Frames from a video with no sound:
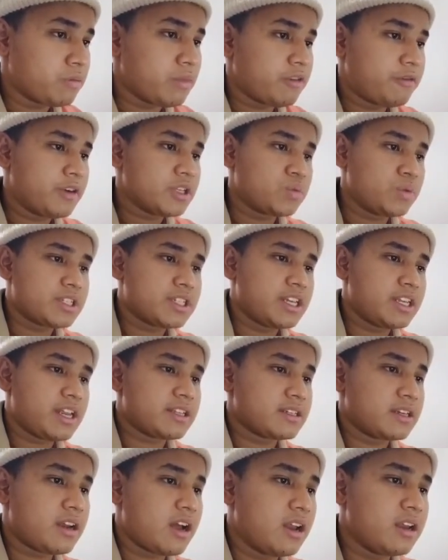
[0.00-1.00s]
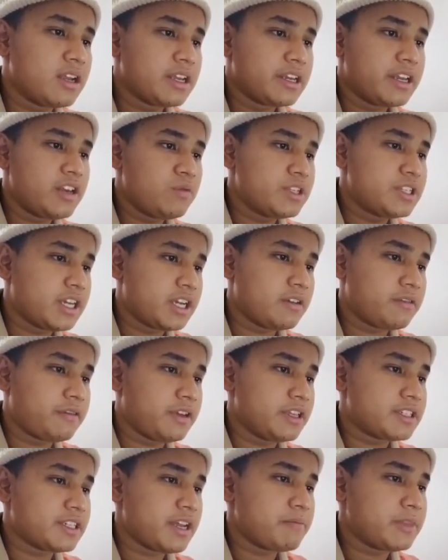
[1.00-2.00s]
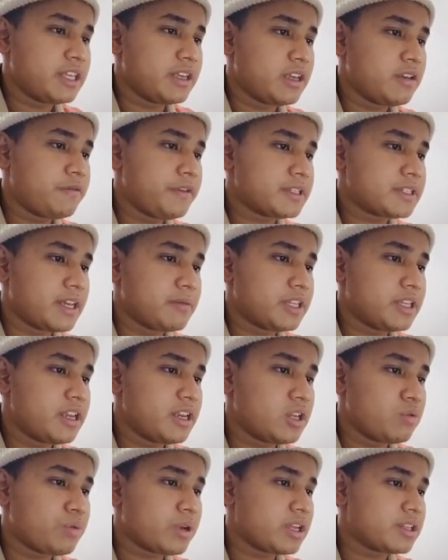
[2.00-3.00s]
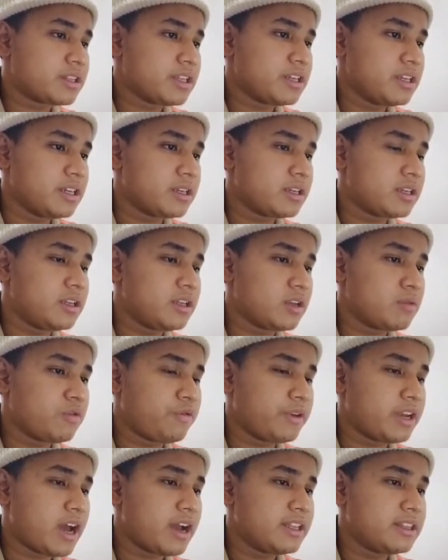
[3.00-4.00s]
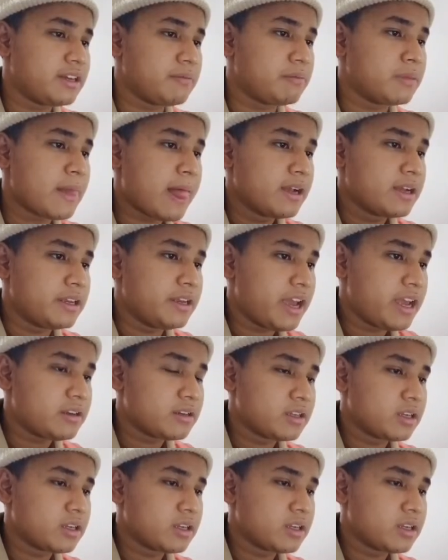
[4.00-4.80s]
But first we set it as a null, then we check if it's empty. If it's empty, then it will return the removed item. Then